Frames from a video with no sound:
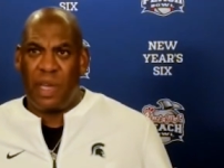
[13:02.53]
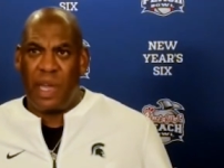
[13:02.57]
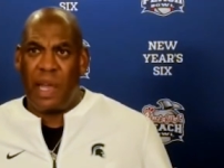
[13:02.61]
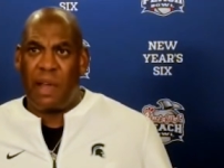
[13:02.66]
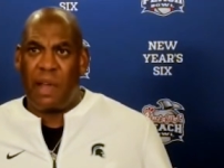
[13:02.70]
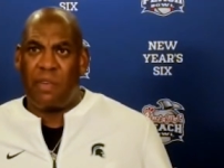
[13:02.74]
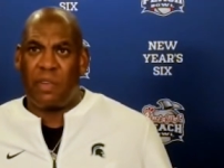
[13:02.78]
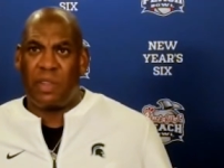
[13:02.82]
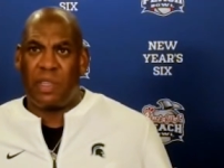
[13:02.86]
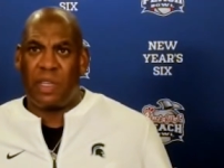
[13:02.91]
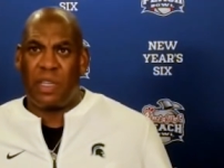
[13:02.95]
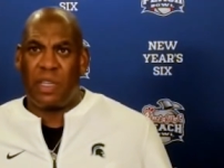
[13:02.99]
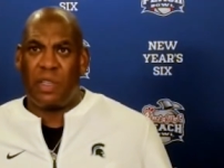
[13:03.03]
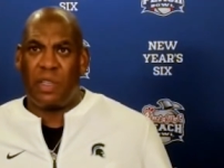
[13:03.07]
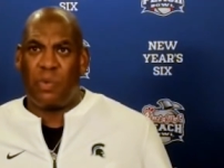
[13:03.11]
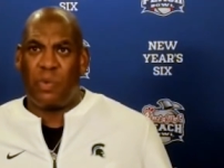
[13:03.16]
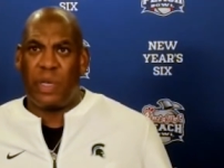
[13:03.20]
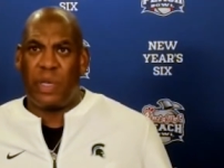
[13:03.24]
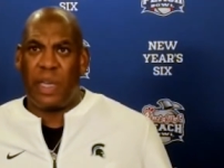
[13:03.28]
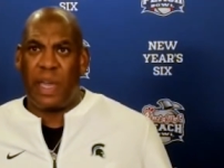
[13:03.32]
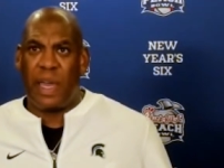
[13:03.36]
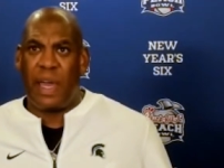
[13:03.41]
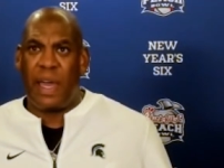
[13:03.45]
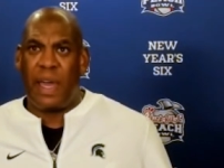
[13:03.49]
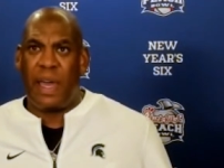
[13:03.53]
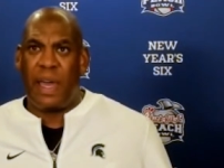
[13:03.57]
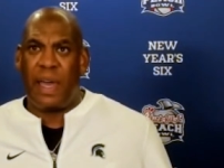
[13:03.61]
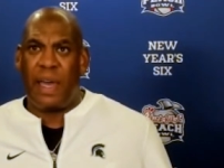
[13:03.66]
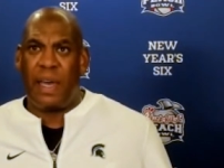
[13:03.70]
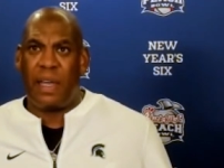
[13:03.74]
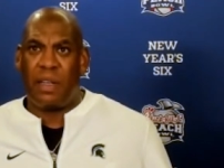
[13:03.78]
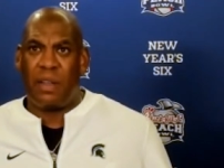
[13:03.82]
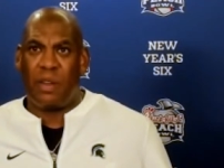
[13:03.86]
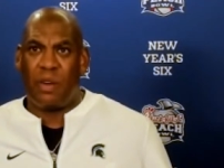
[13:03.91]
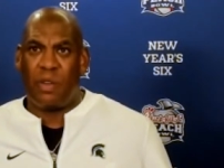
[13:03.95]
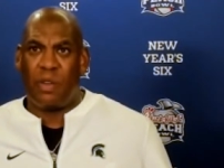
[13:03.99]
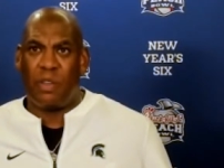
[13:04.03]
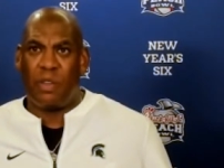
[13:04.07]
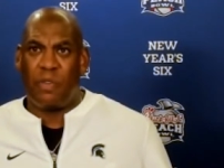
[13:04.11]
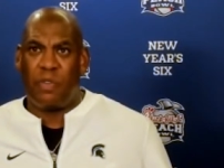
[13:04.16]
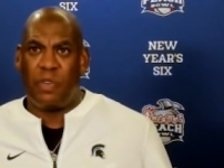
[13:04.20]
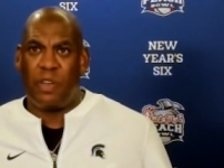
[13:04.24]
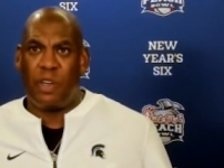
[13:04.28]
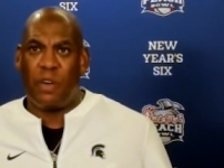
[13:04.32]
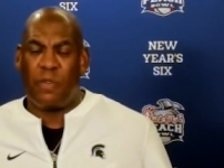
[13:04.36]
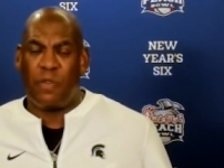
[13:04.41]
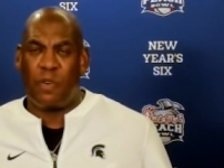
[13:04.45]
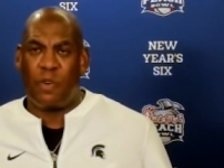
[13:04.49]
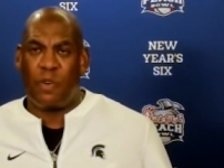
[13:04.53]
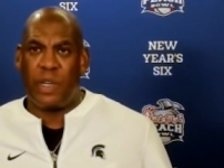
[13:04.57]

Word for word: everything that we had on the field for